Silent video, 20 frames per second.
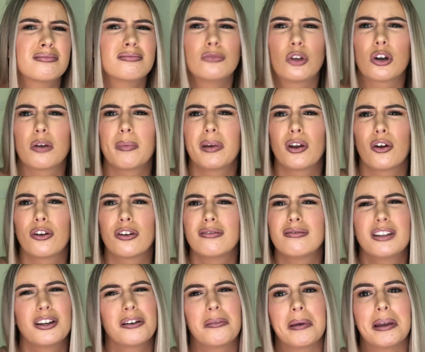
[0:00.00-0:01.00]
look at me now, do
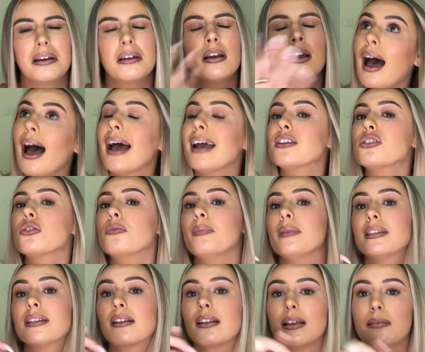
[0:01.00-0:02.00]
you know what I mean? So
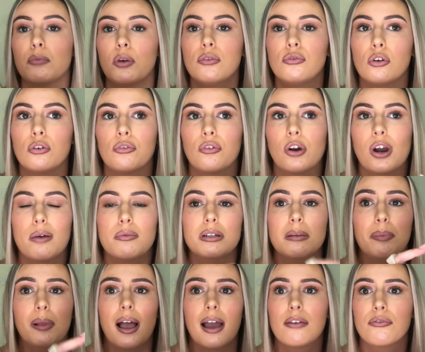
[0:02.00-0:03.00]
basically I moved over, I was
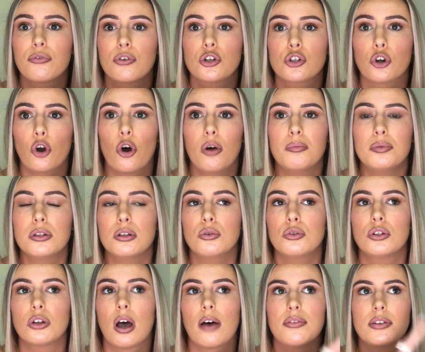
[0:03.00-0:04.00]
applying for jobs, so
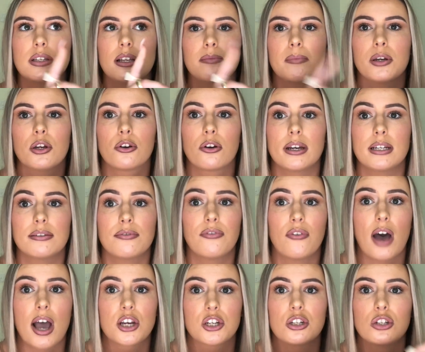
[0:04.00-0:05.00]
obviously my degree's in
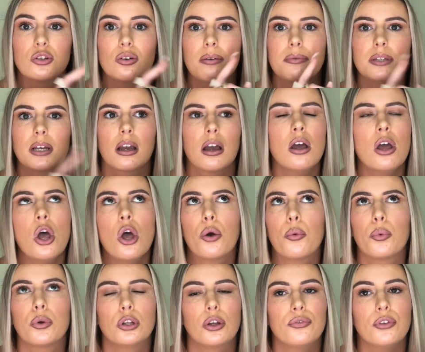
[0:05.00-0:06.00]
fashion, so I was like,
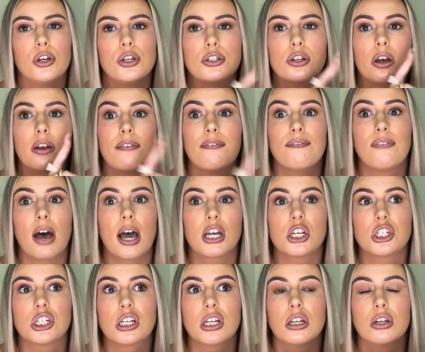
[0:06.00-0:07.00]
would love to do something in
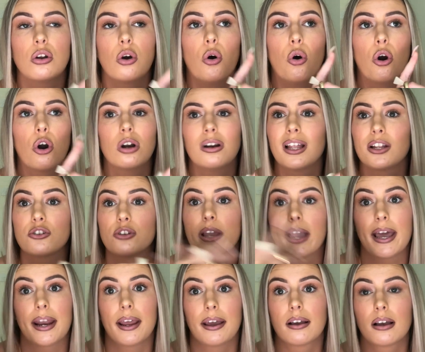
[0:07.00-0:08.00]
fashion or
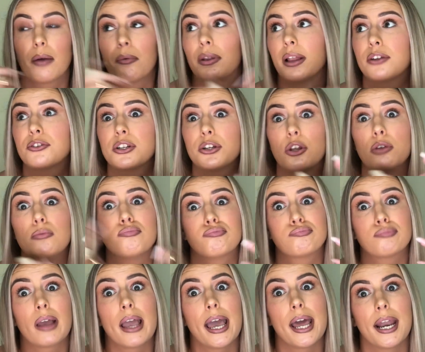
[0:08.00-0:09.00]
literally anything, I would literally do
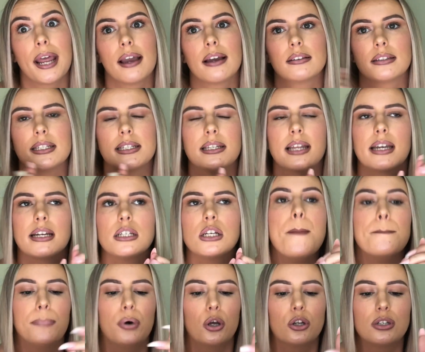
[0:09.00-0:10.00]
anything at this stage.
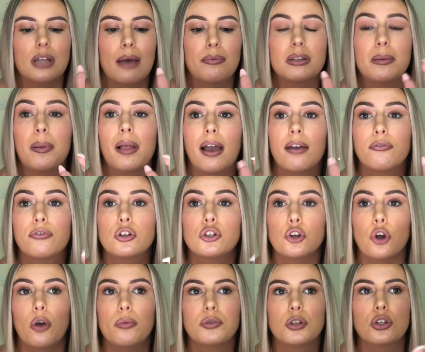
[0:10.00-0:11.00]
But I was applying for
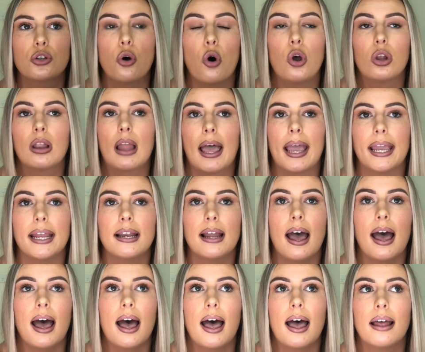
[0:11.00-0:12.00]
jobs just online
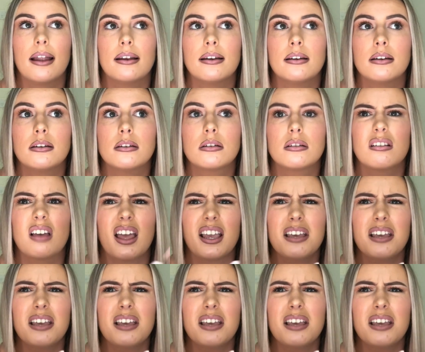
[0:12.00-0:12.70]
and I